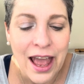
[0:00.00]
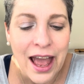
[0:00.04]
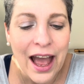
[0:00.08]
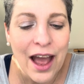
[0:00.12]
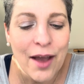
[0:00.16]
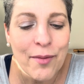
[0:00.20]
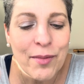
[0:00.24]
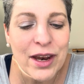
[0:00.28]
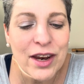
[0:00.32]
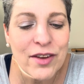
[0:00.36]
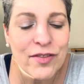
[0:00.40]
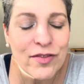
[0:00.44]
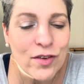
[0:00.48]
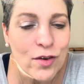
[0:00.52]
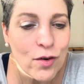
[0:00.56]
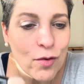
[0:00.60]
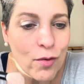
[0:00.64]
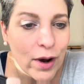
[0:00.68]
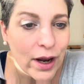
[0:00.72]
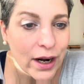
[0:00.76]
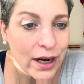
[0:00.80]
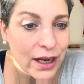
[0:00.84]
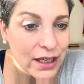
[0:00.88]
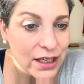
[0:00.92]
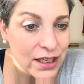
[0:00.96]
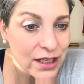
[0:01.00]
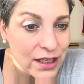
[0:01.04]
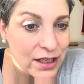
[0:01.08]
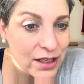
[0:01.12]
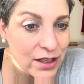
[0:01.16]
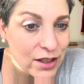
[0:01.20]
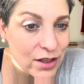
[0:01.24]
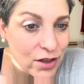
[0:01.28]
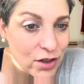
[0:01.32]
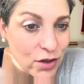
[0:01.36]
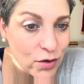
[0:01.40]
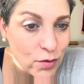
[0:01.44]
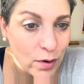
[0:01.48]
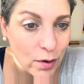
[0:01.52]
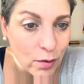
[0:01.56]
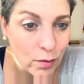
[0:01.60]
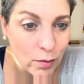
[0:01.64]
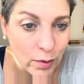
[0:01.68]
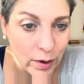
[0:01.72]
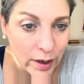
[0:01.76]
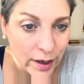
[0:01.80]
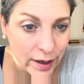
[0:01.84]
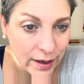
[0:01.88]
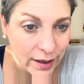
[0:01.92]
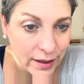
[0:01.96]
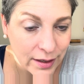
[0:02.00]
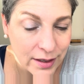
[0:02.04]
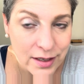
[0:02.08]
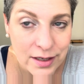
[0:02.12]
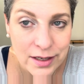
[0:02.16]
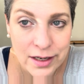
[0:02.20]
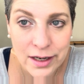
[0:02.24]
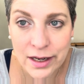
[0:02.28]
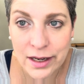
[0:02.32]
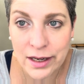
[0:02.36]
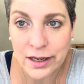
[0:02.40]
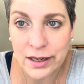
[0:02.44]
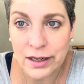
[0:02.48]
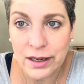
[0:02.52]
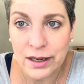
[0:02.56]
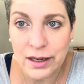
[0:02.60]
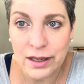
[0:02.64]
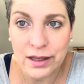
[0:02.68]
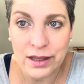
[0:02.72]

I mean, if you wanted just to do a one and done,